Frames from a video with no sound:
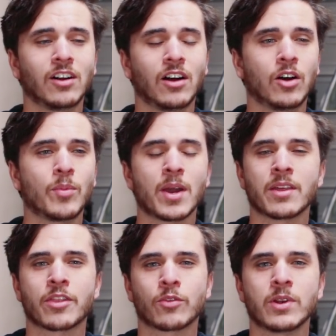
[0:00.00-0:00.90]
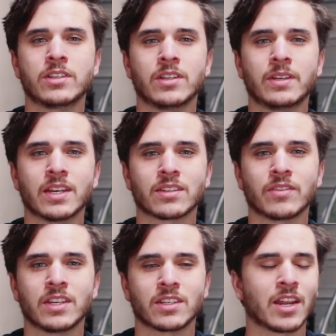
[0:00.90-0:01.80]
I'll buy 3
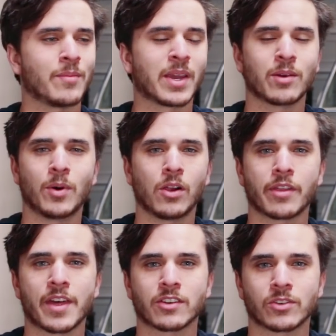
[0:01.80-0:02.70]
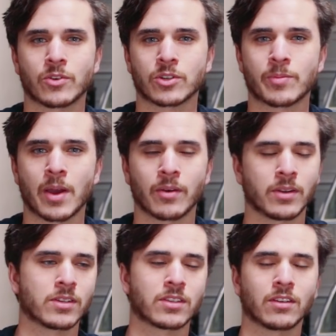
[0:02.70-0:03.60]
CTS-Vs and make them all 1,000 horsepower
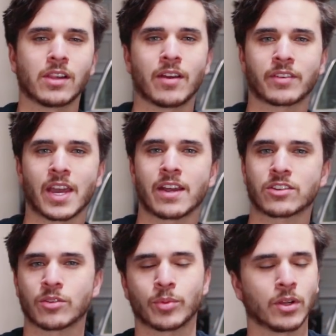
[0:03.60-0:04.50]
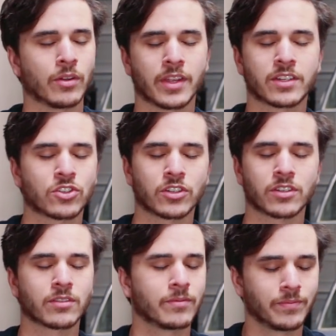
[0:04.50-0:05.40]
and still have cash to blow. That's
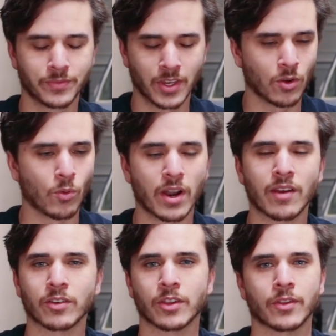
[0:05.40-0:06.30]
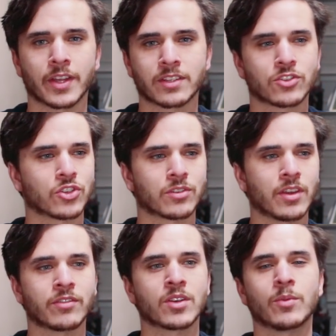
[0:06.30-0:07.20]
just whatever though. That's just,
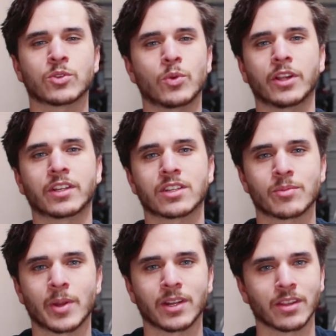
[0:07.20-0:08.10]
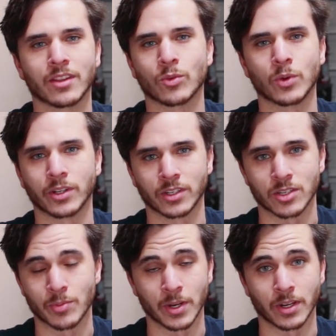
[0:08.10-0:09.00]
if someone's willing to spend it, then they're willing to
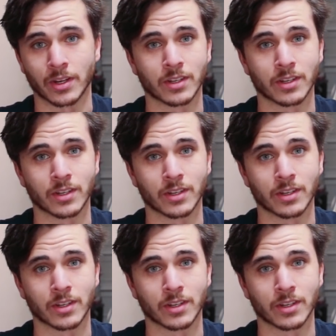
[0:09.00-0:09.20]
spend it.